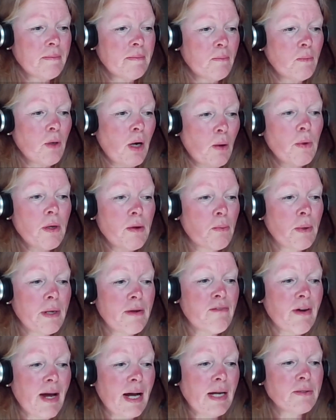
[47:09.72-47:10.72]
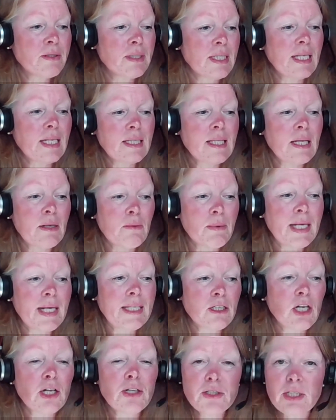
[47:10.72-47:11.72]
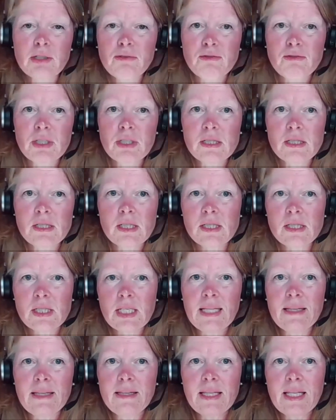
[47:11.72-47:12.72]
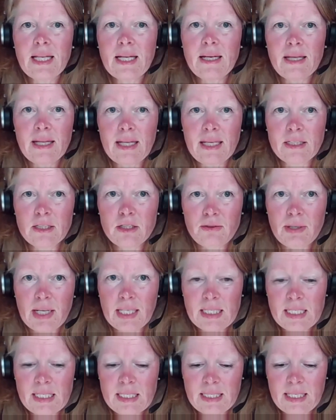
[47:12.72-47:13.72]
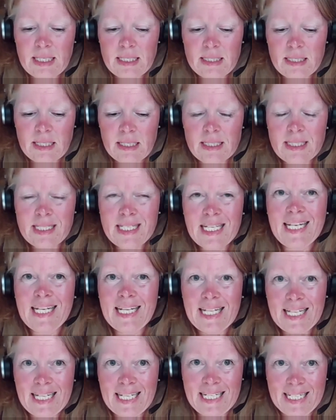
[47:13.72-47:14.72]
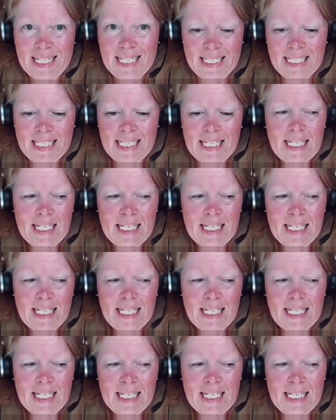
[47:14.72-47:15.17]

well, we found that there were no differences in the interactus distance clinically,